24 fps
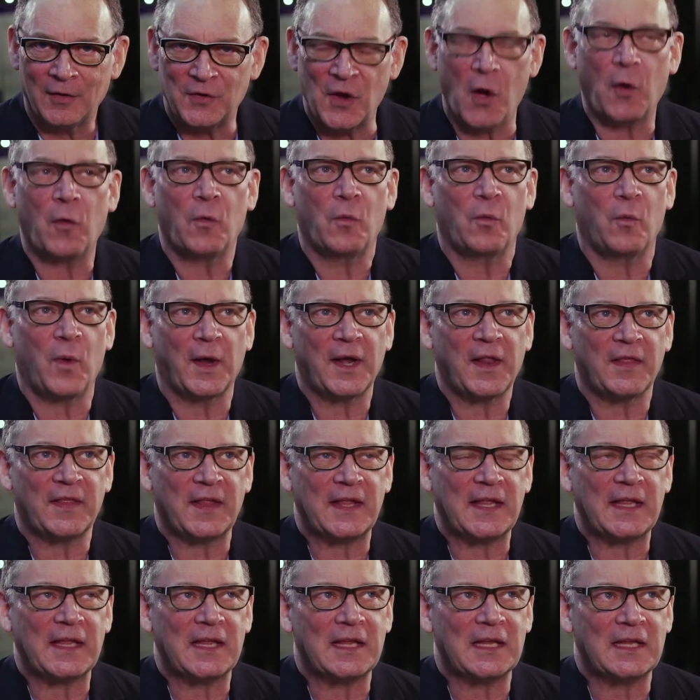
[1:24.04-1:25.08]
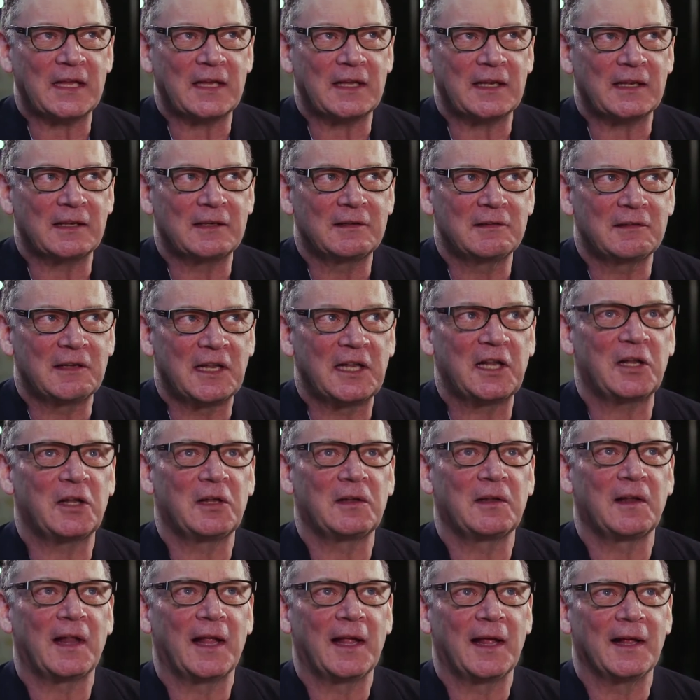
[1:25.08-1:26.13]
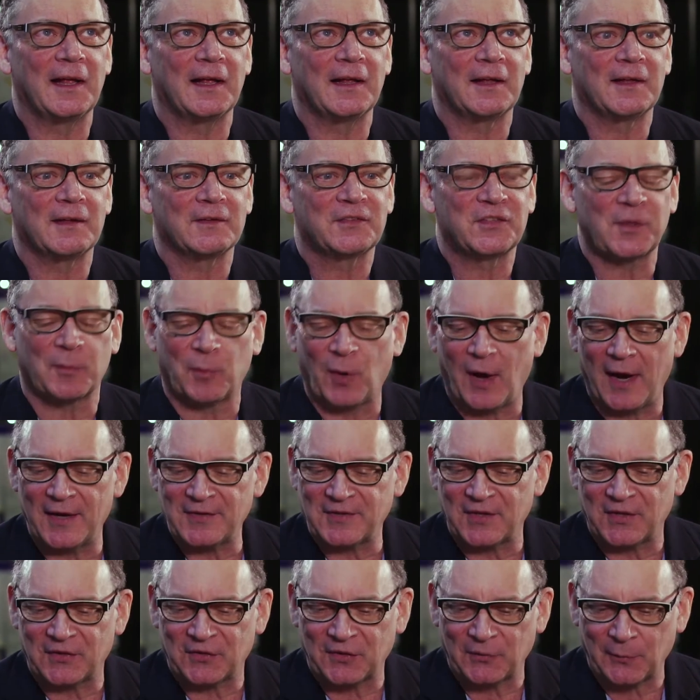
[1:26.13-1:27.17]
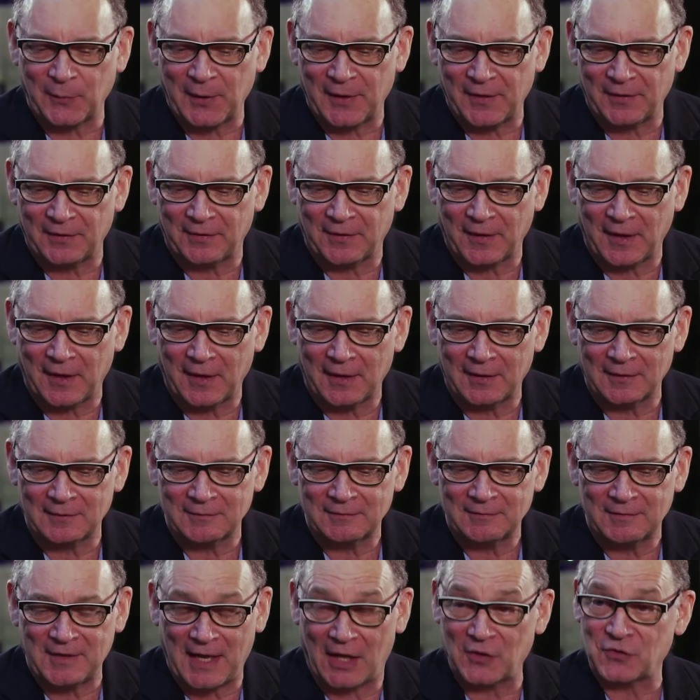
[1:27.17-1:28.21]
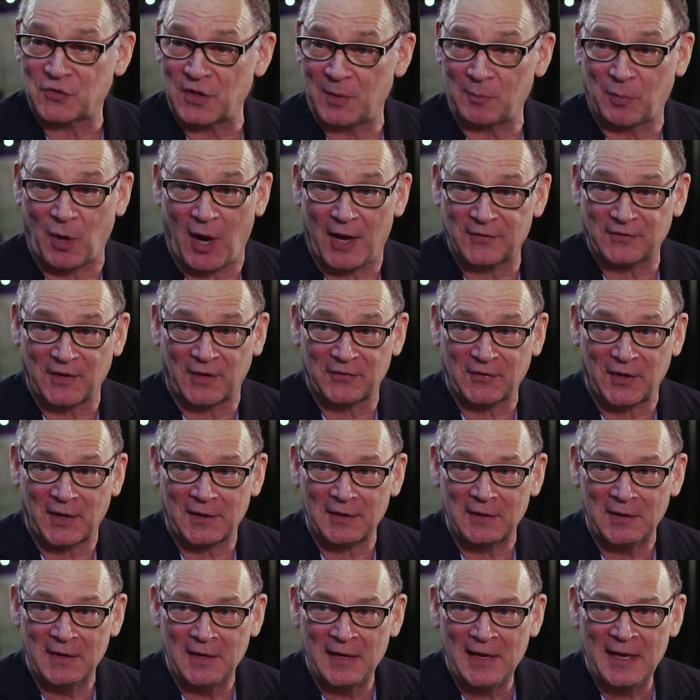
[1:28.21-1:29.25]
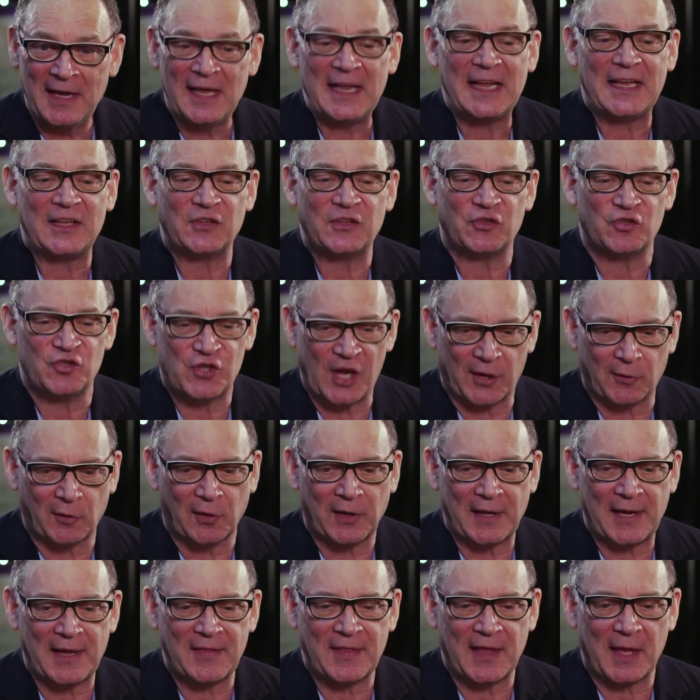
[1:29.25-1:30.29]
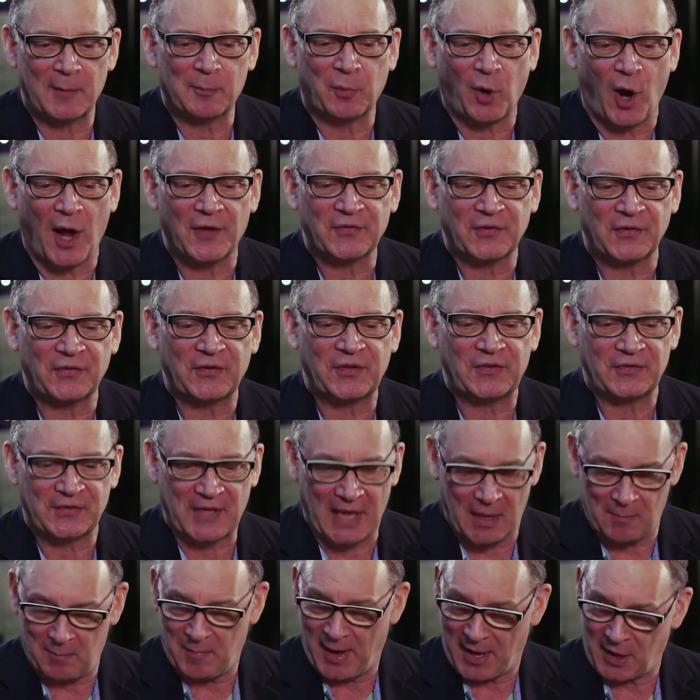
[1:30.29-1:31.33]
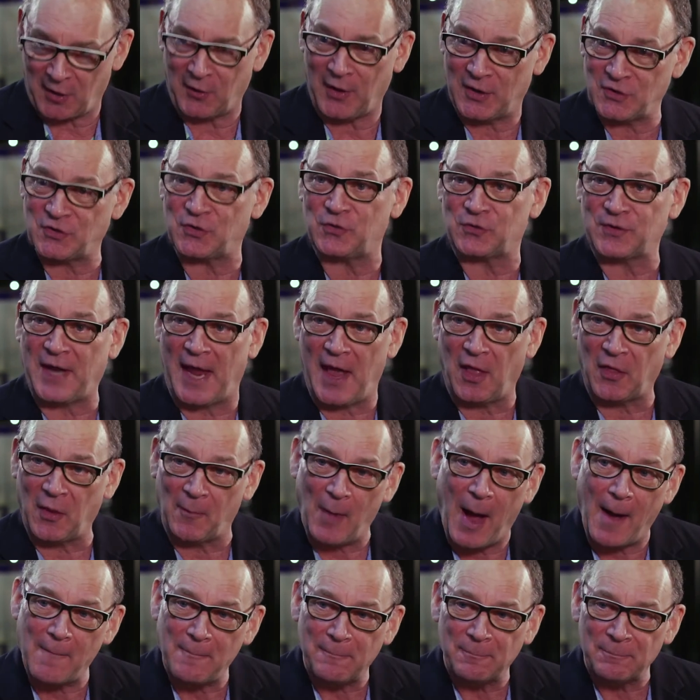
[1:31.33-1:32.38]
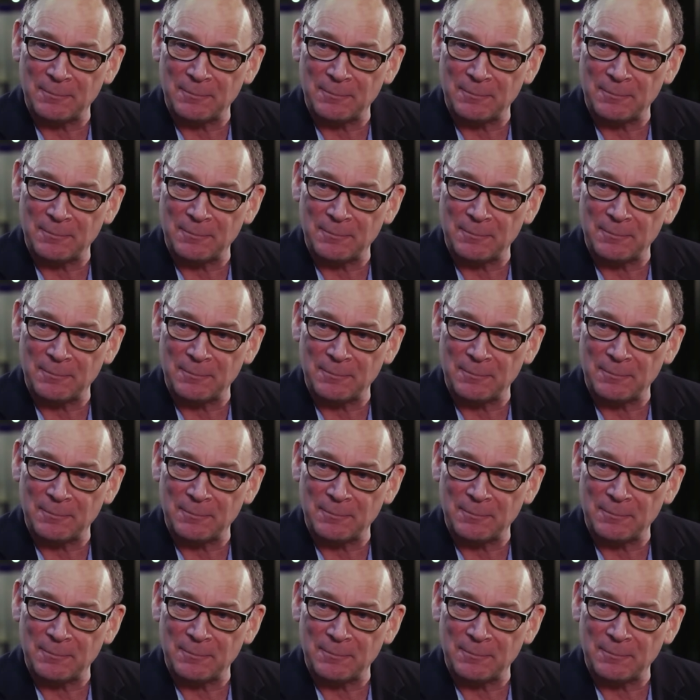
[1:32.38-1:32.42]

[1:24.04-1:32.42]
No, one of the little surprises with downstream processing is generally that processes get better as you scale them up.